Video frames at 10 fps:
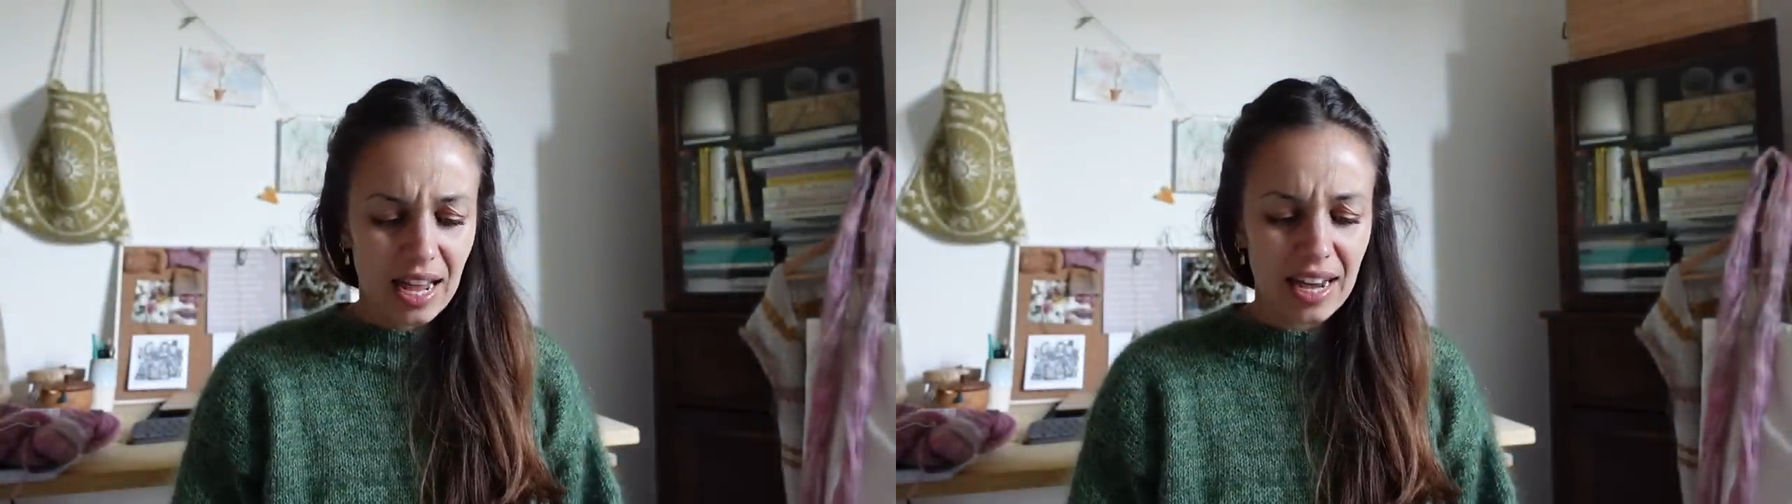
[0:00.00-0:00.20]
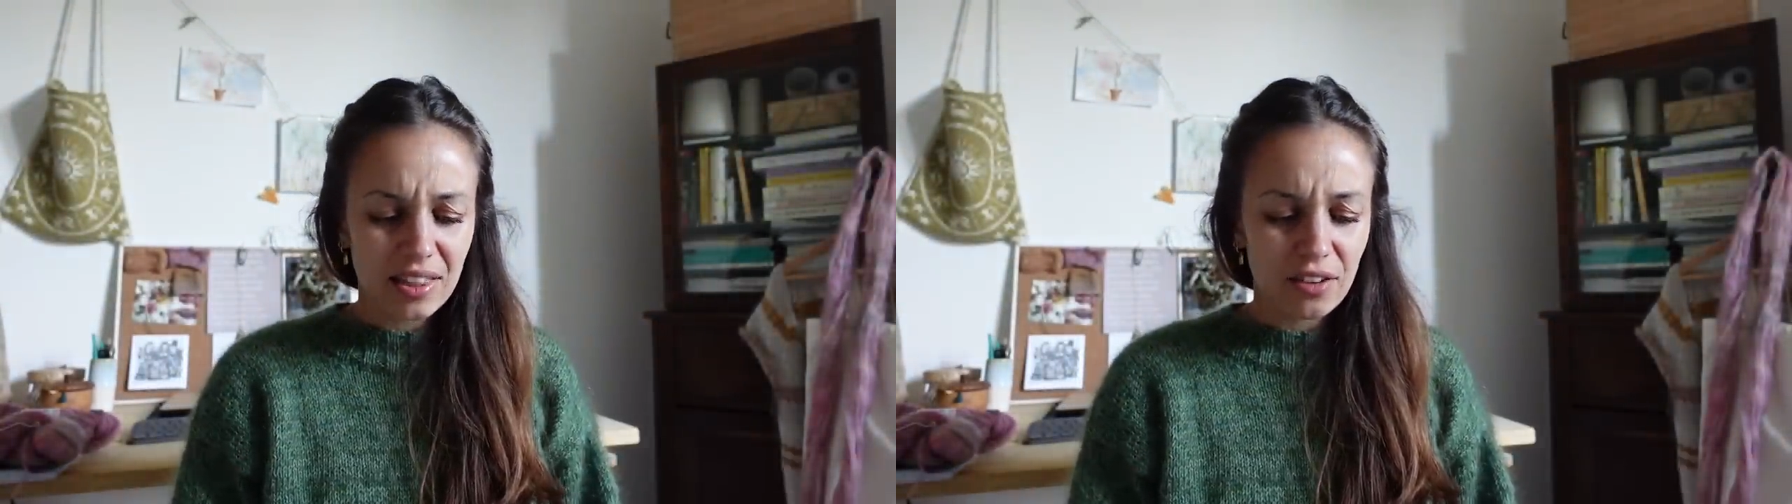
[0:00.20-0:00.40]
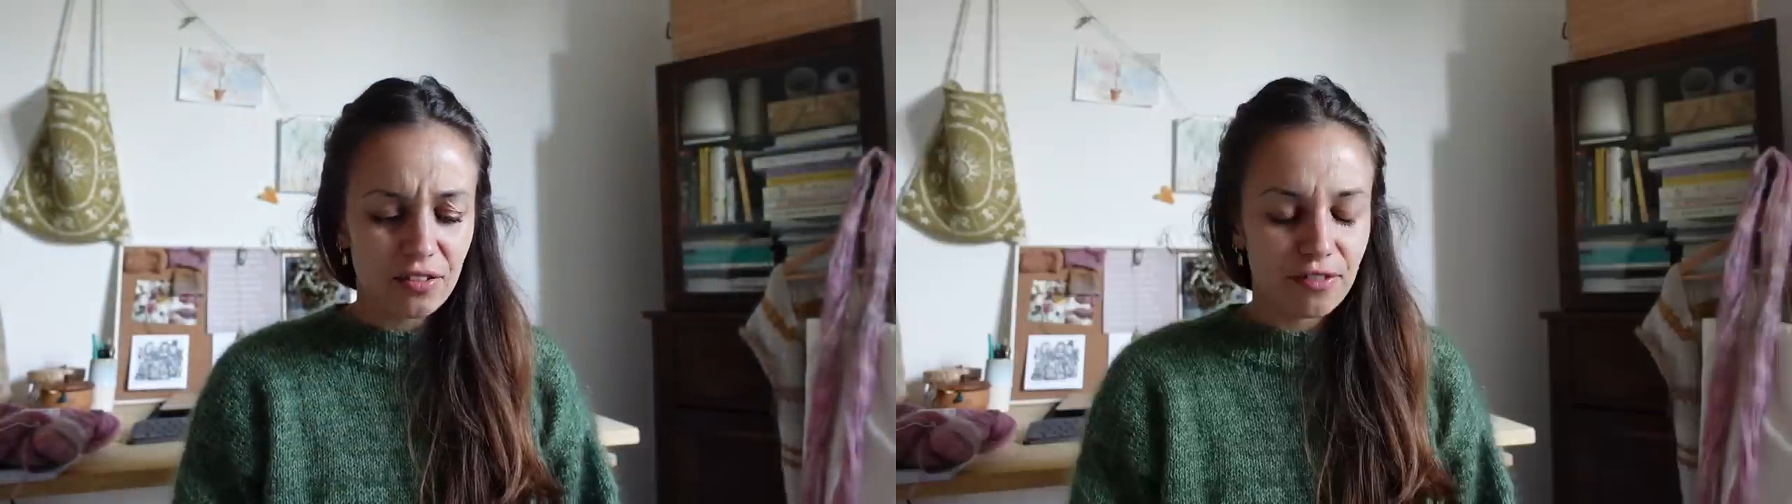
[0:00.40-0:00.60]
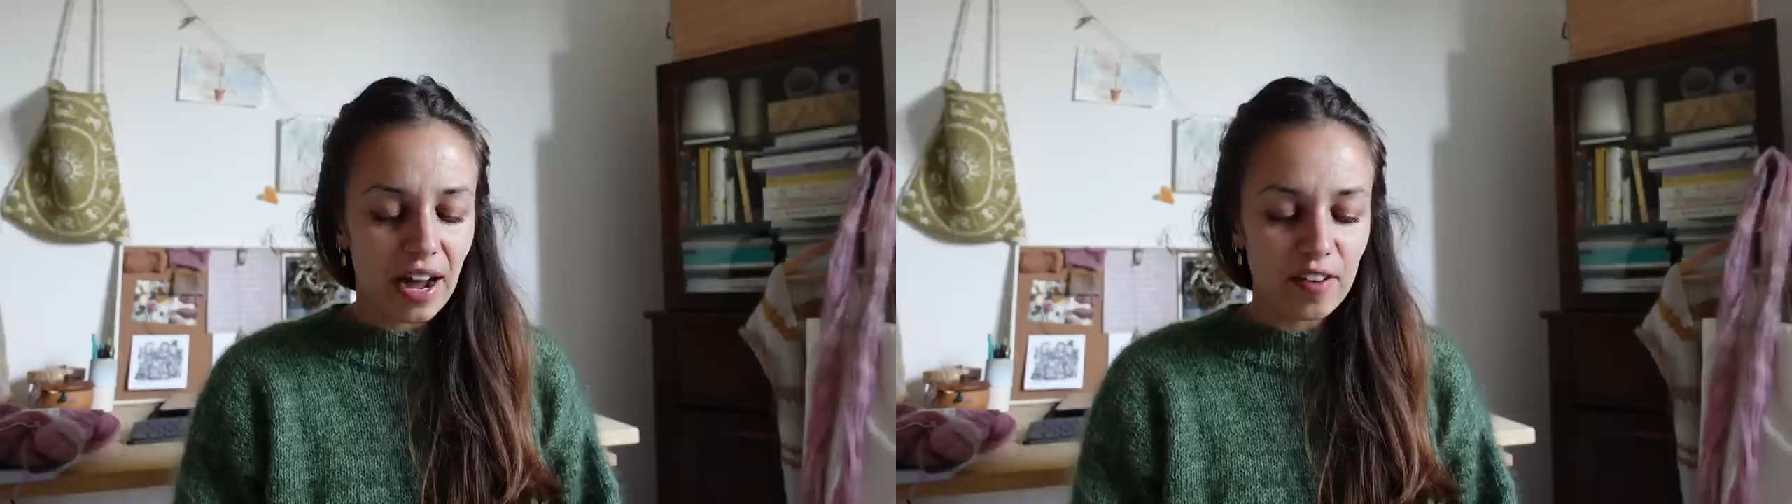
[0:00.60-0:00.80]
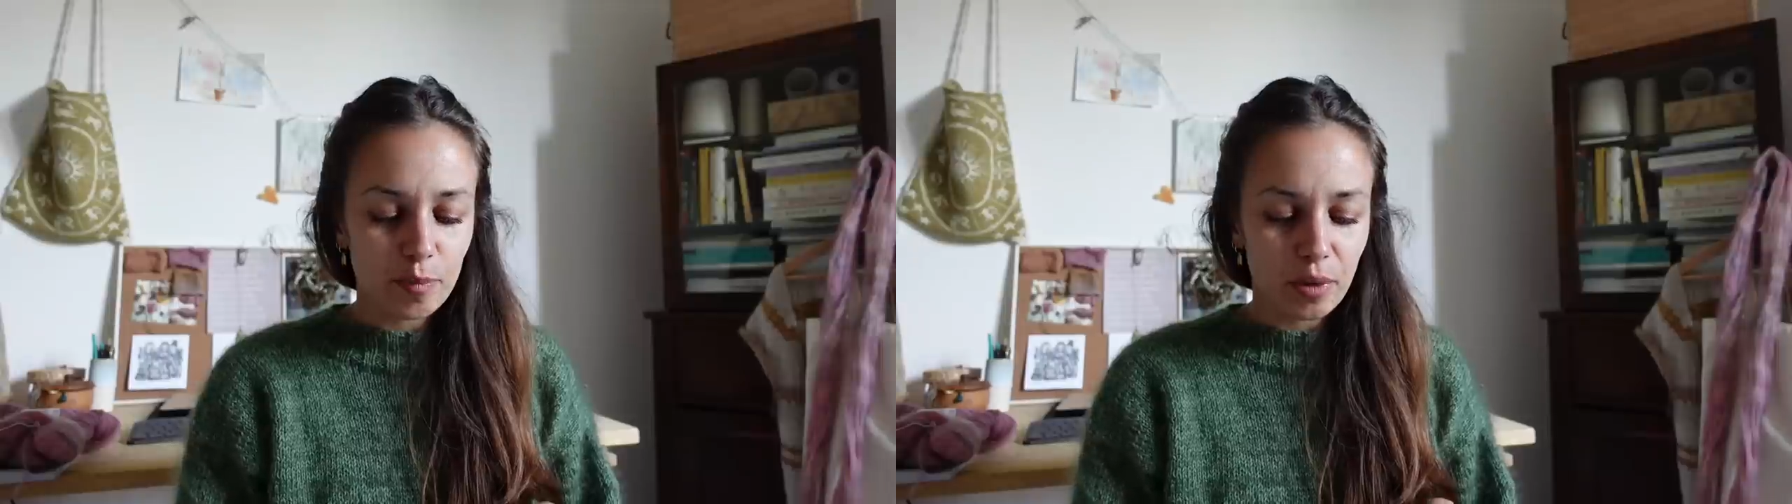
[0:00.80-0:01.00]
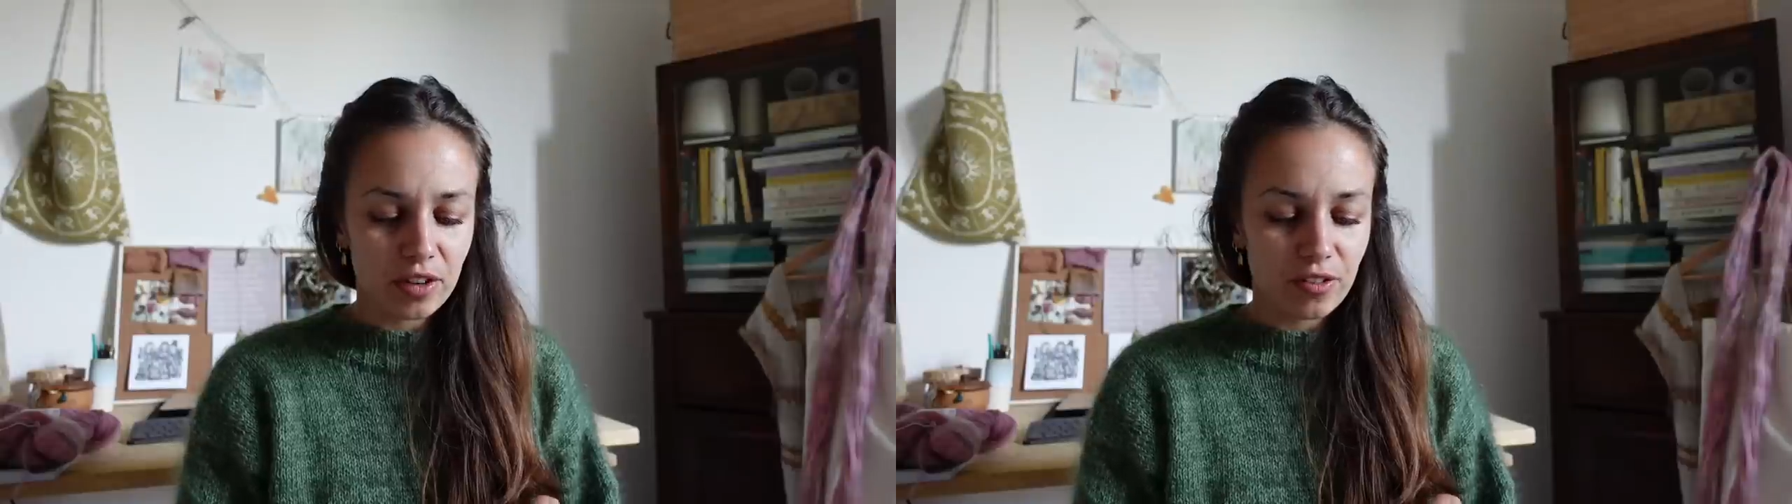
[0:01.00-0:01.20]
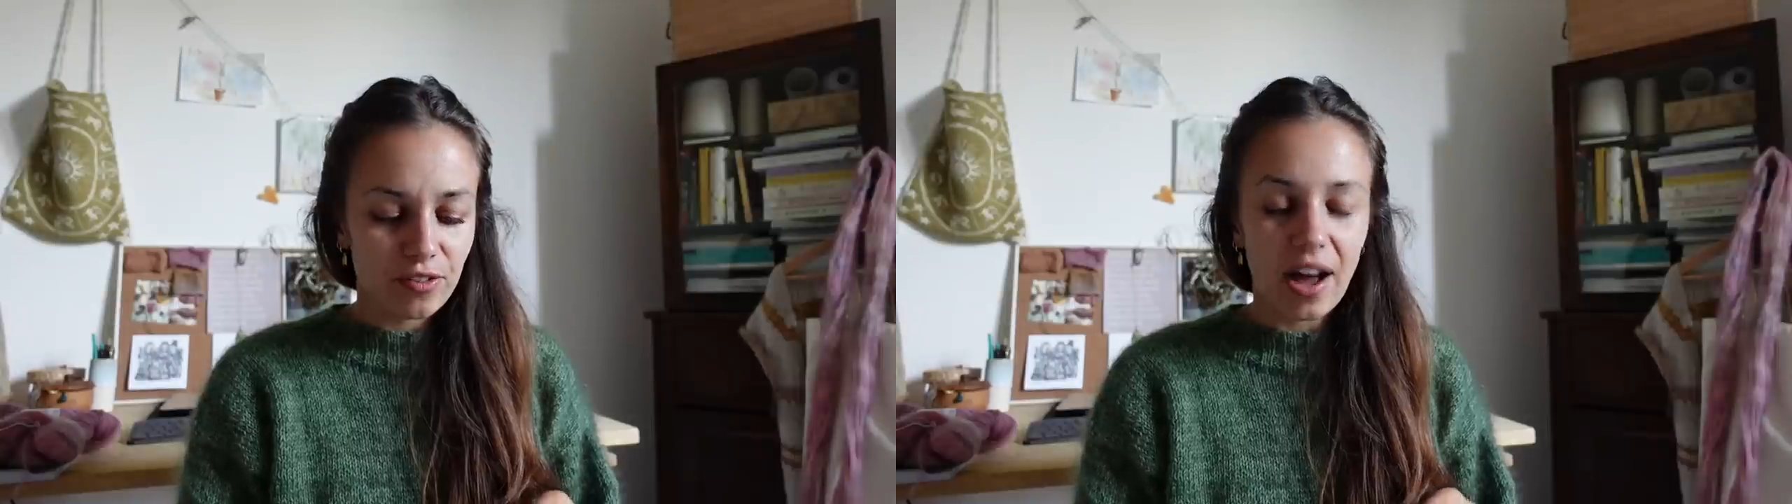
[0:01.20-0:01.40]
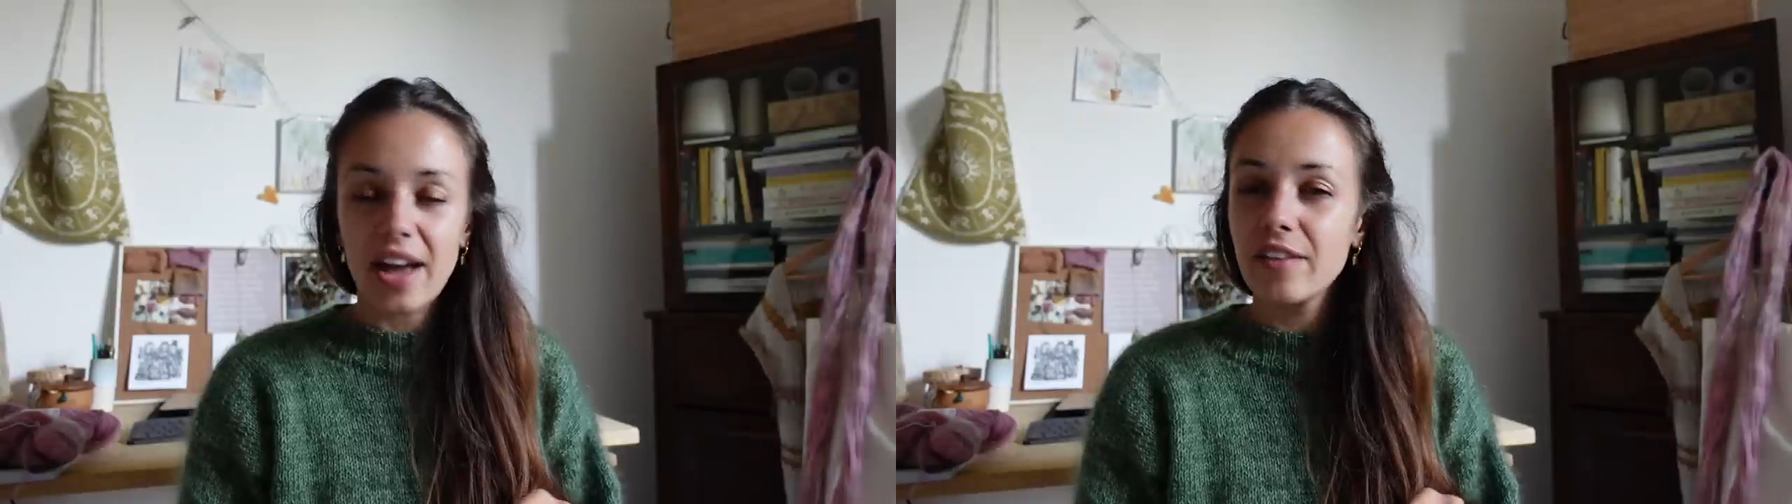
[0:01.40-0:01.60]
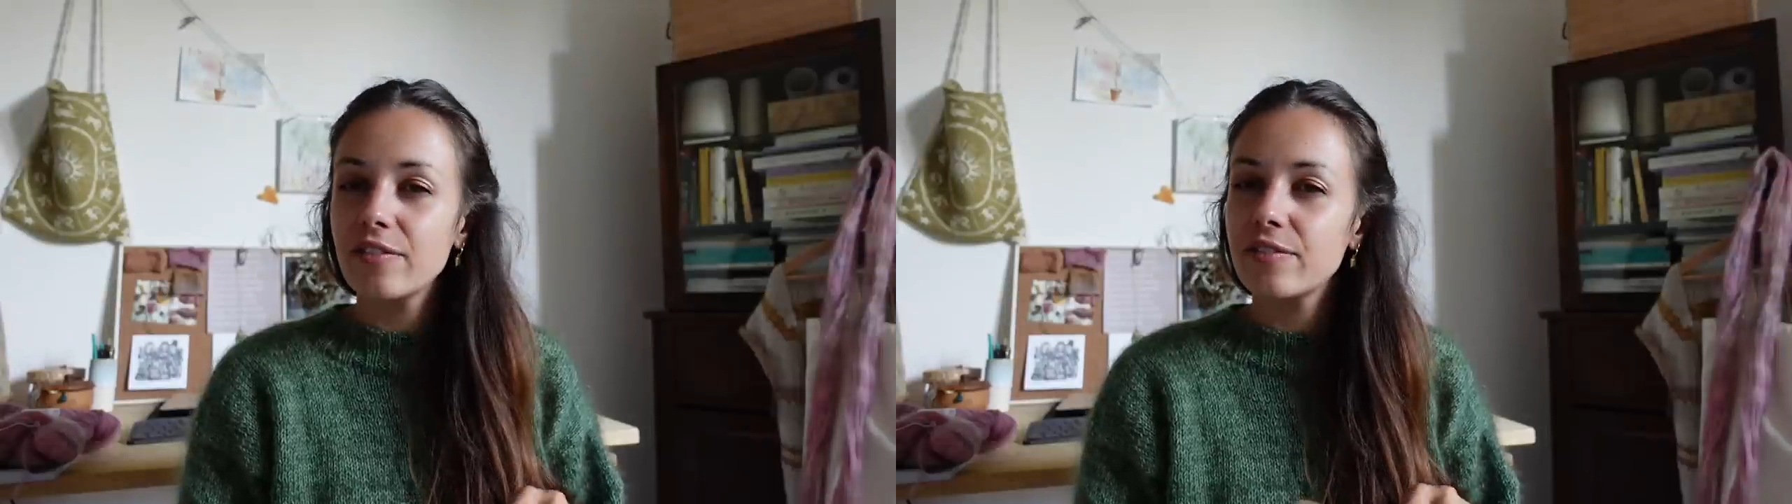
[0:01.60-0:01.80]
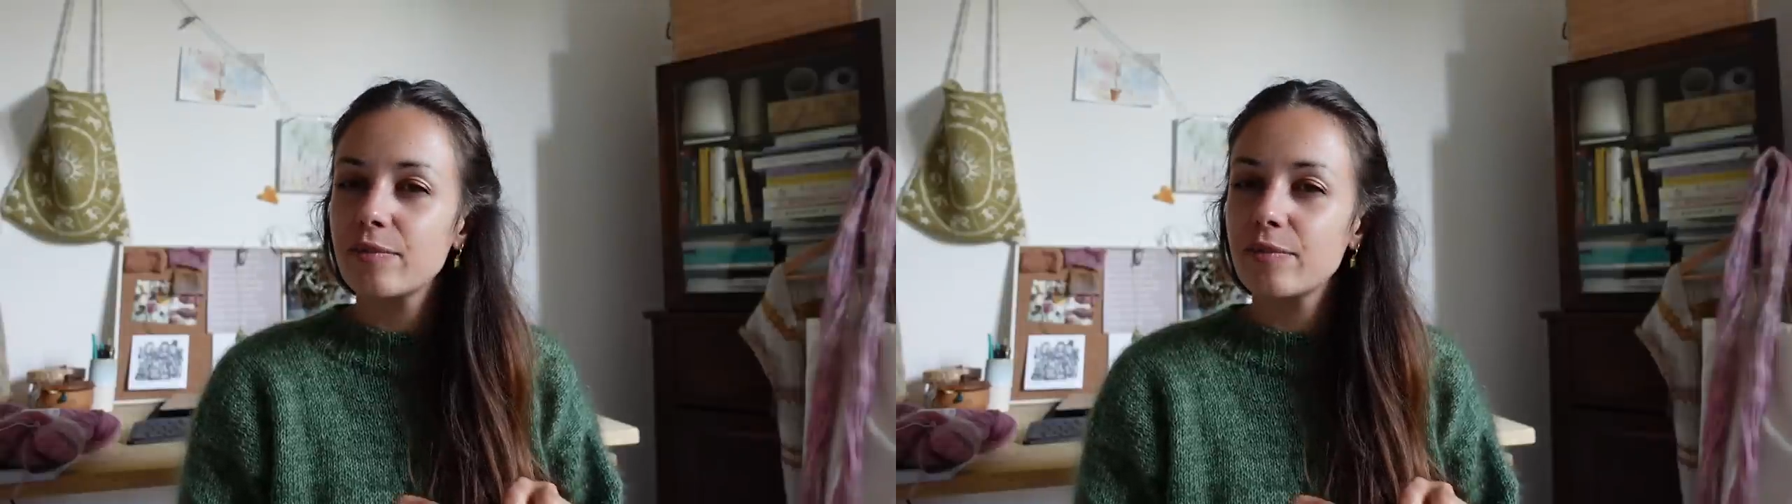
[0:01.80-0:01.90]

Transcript: either 5.5